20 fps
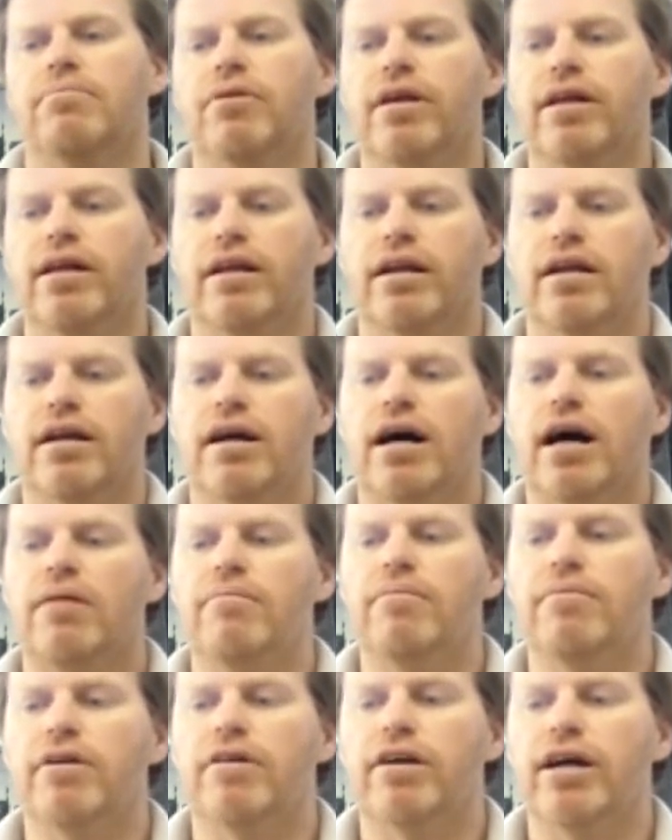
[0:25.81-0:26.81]
brilliant
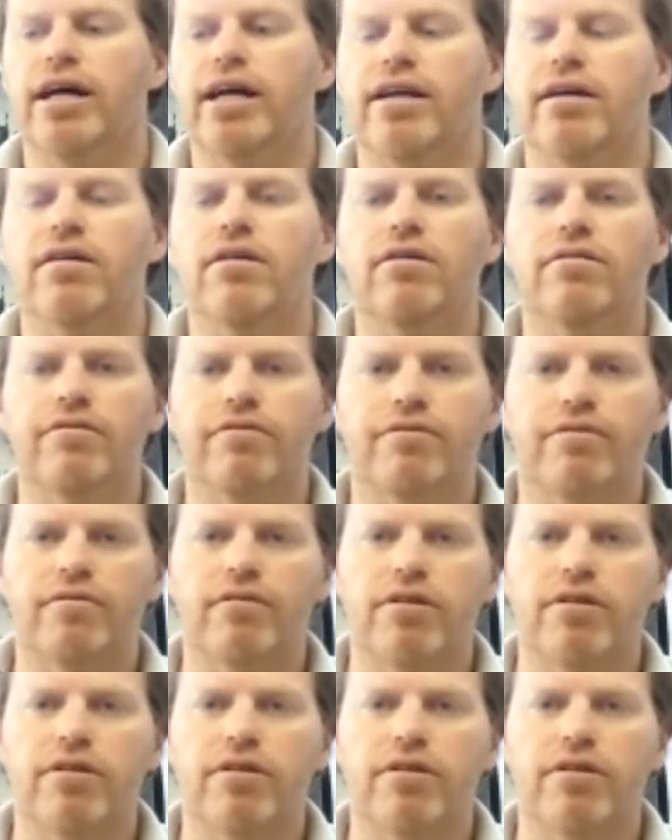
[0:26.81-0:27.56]
upgrade of